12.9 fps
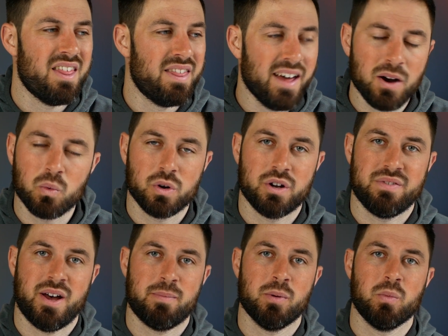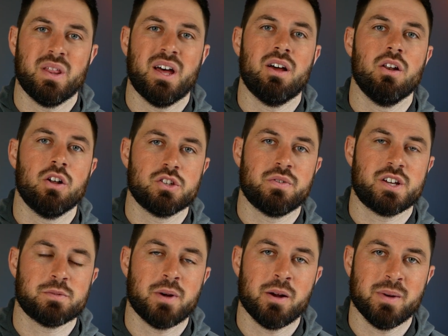That wouldn't have happened without lots of
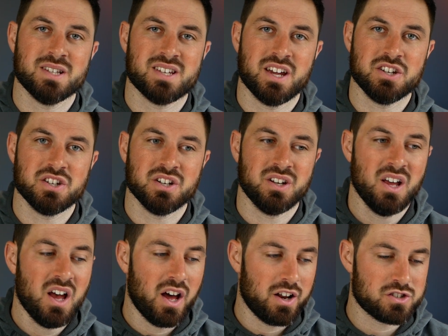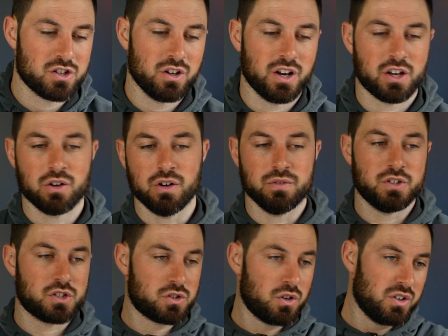experimentation, and I certainly couldn't have
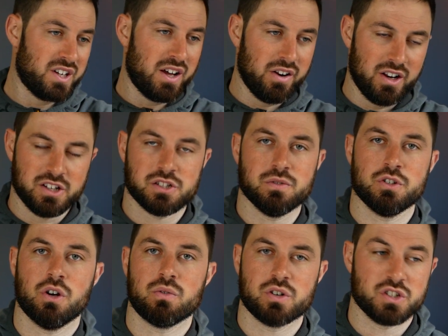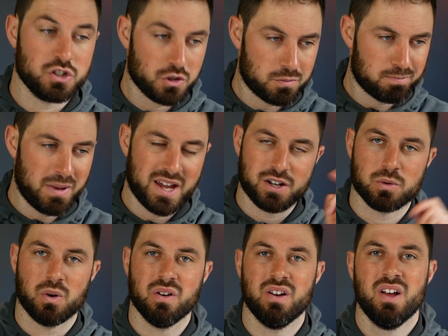just gone down a list of genres and just
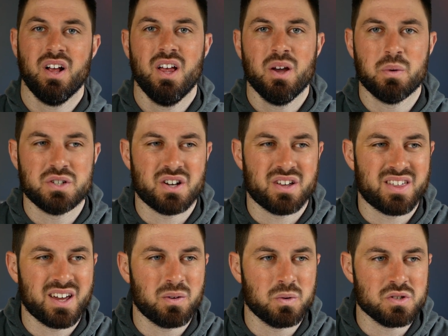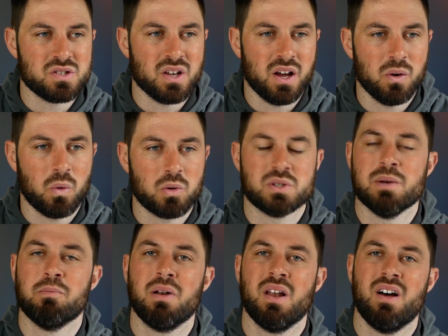picked one, which I think was what was
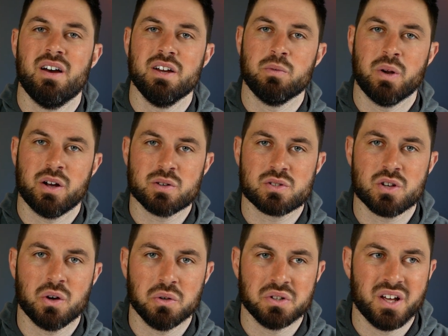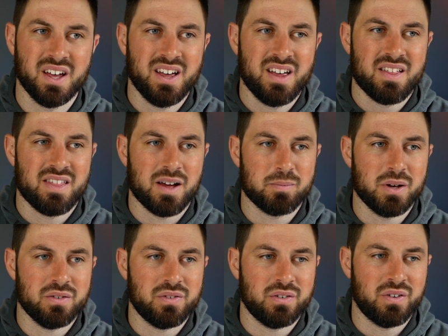implied when I was told that bit of